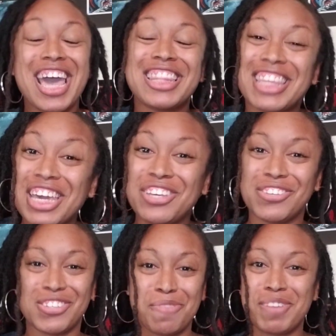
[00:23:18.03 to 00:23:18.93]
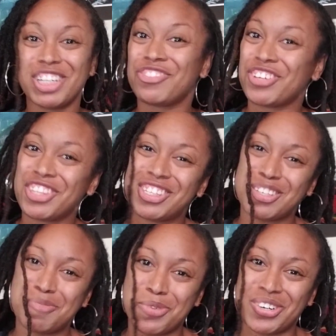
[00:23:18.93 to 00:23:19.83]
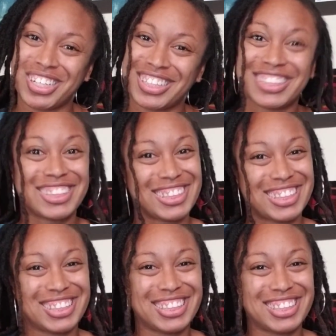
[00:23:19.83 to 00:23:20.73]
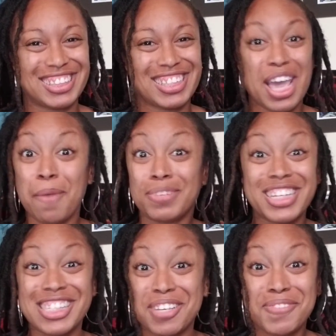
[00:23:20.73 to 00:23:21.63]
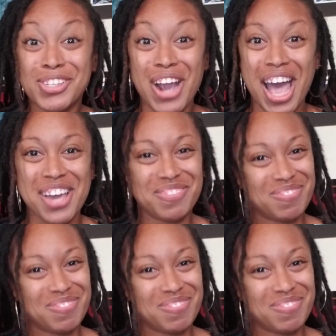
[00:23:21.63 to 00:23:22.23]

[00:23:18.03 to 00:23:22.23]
Thank you so much for the support. Please subscribe.